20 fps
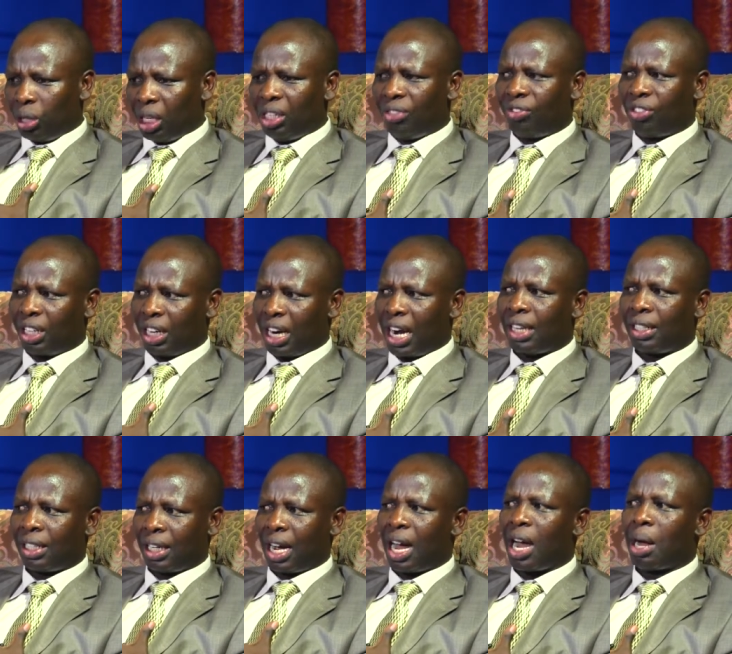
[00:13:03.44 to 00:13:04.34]
if
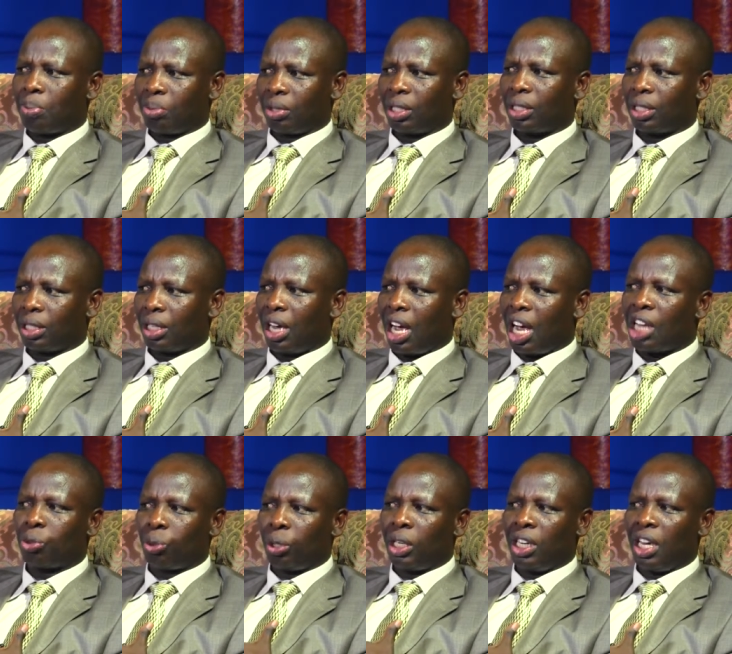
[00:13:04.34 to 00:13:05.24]
Christ comes,
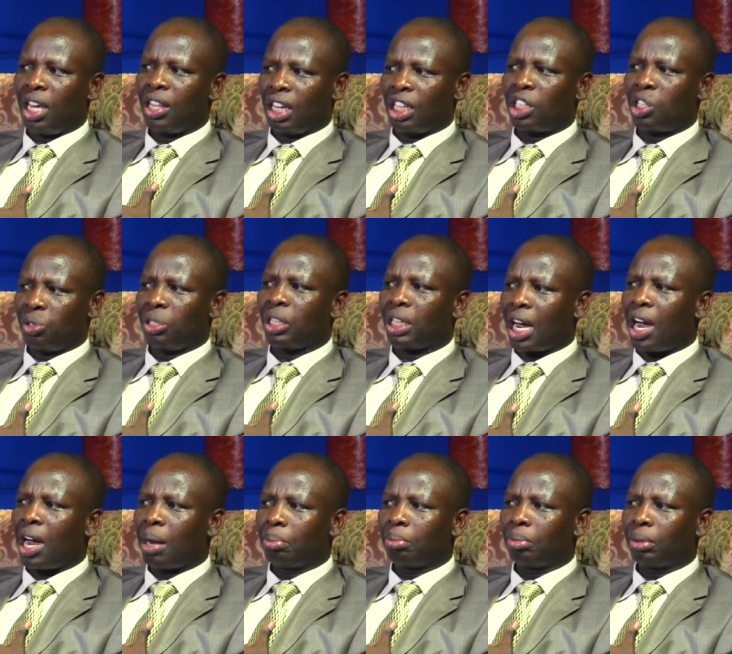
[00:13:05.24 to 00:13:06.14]
as we hear that he will
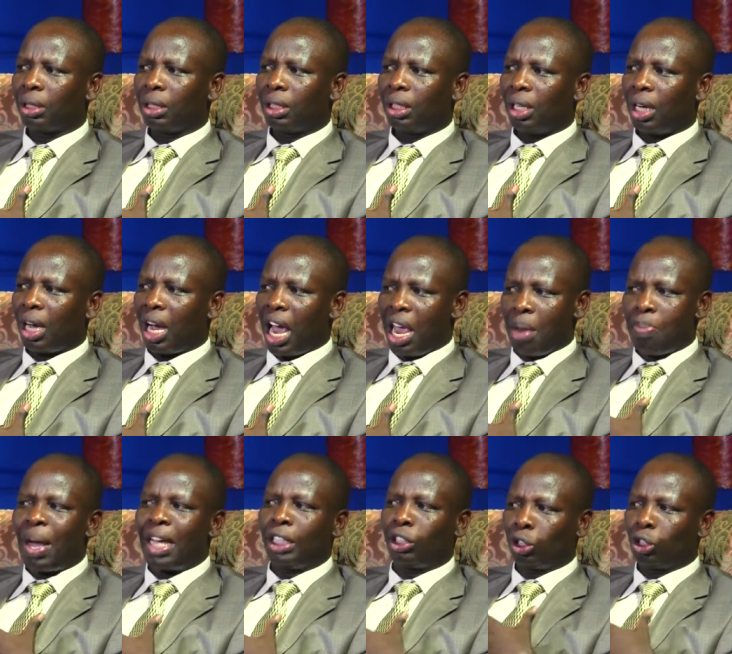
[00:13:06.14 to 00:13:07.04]
come, I
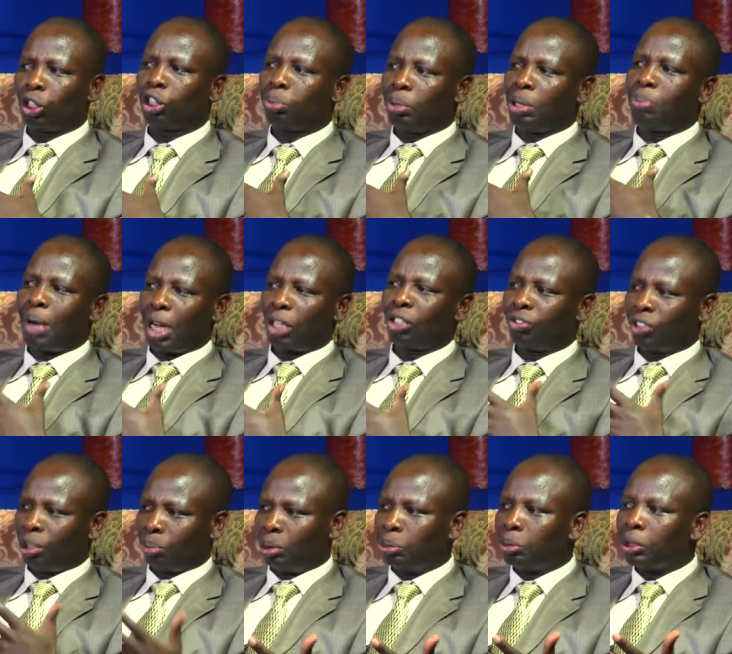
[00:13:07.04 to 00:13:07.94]
might not be part
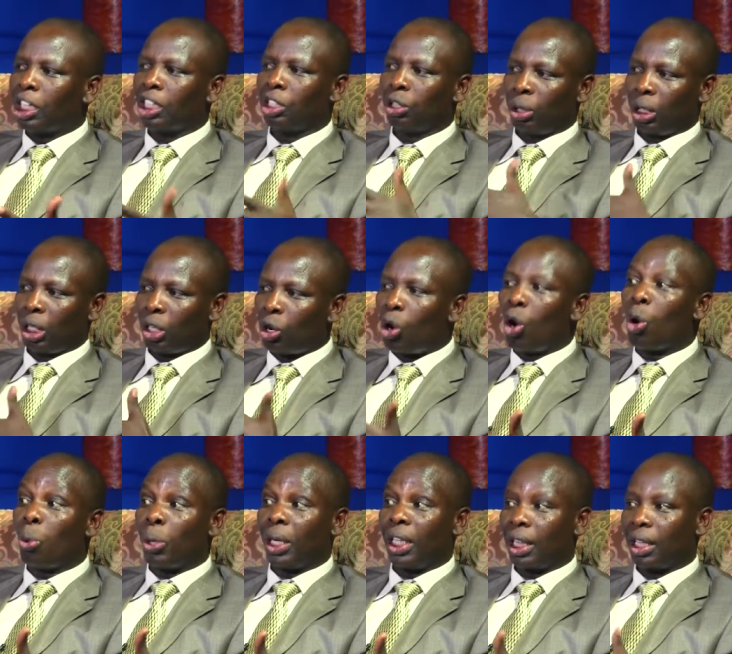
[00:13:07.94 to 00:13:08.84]
of the people that you'll
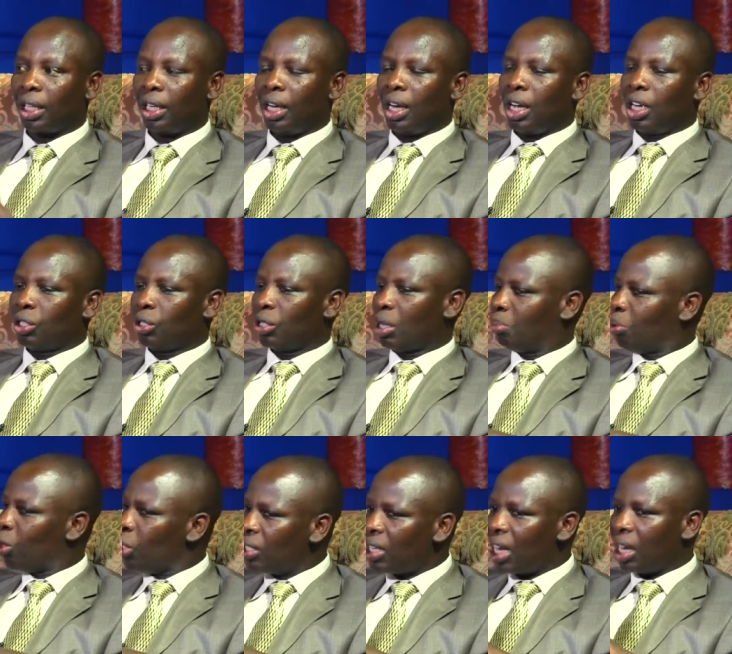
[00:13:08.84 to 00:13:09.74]
go with. So the
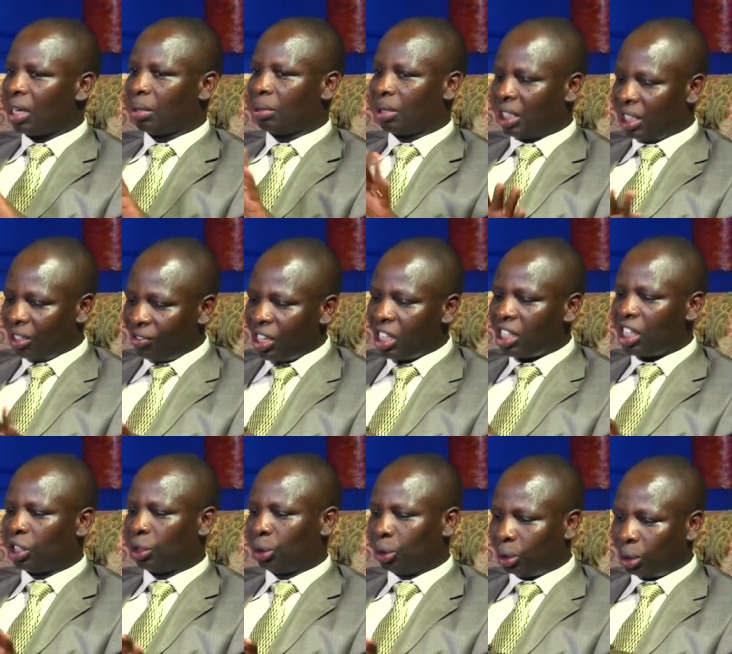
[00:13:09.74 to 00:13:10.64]
boys are giving
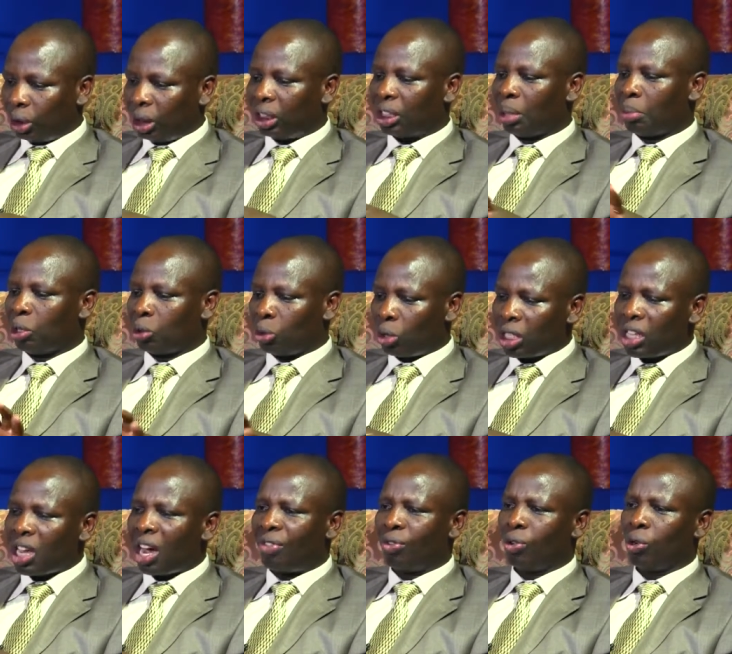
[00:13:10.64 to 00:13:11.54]
the stories about what
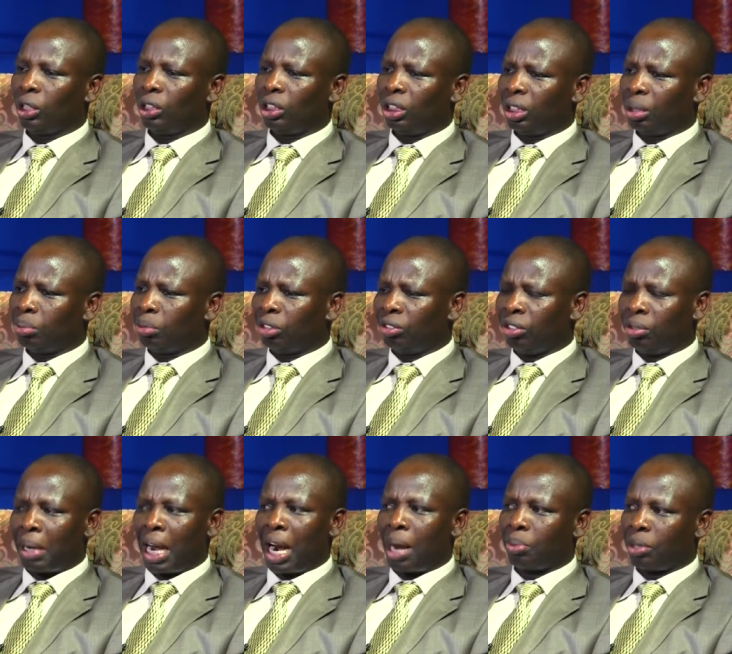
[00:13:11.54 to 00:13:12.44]
they have watched in the movie,
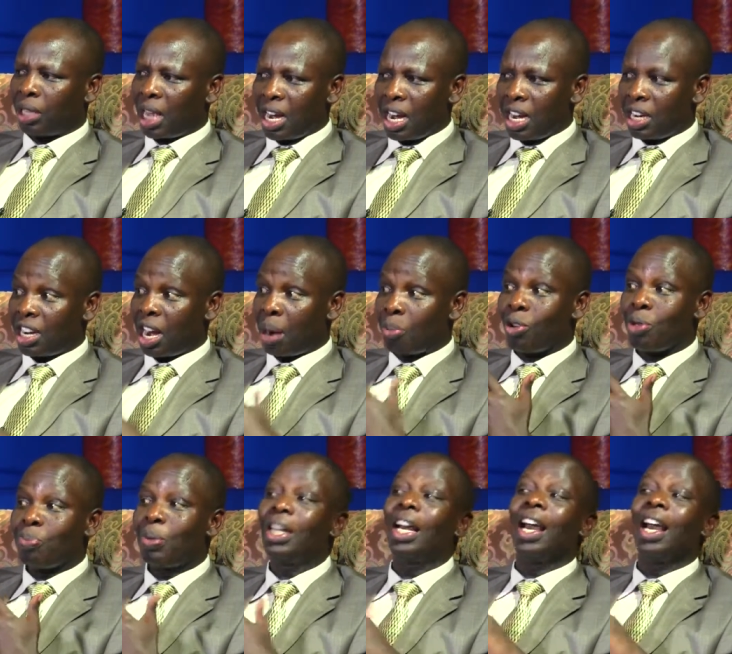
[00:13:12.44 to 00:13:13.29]
but I'm silently, I'm weeping.